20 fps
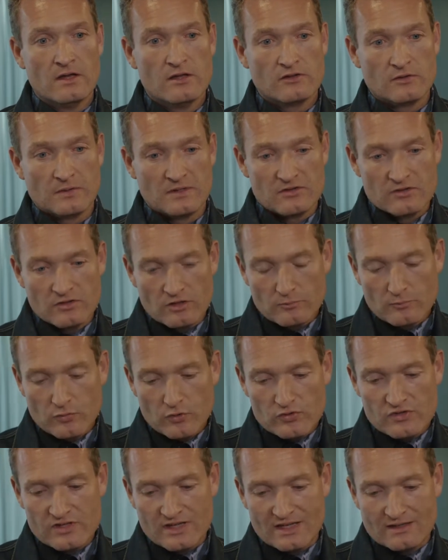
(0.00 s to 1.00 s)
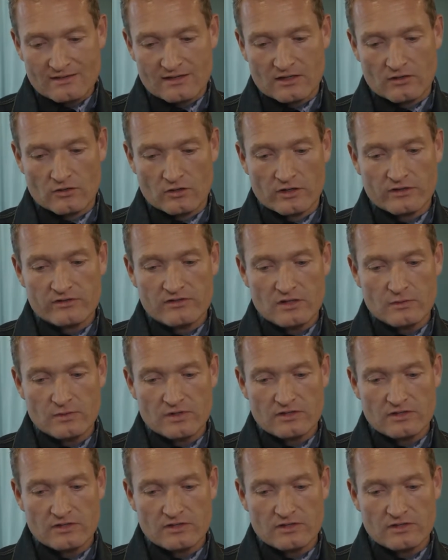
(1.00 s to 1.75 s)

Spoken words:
So it's not per se technology